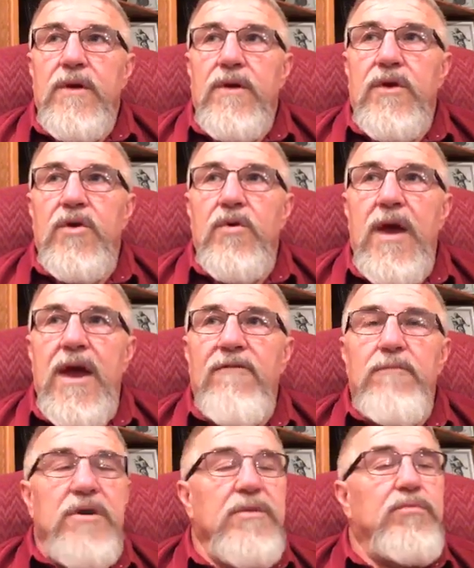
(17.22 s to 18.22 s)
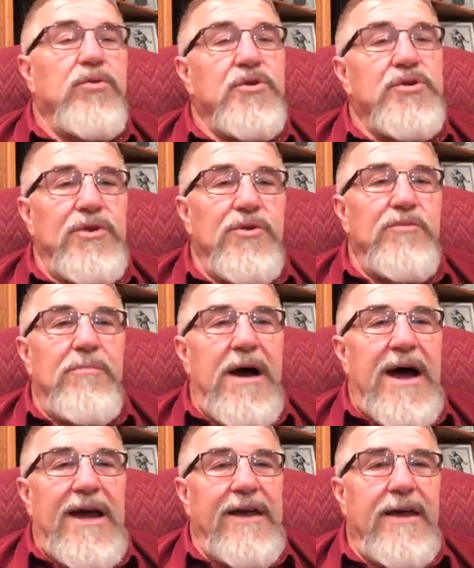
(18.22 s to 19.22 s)
you have been pursued
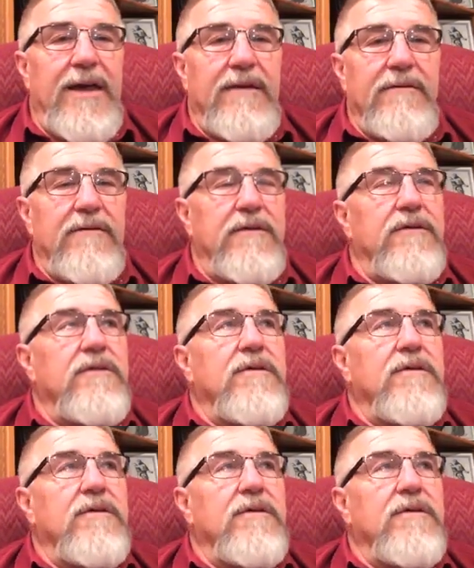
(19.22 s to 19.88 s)
by and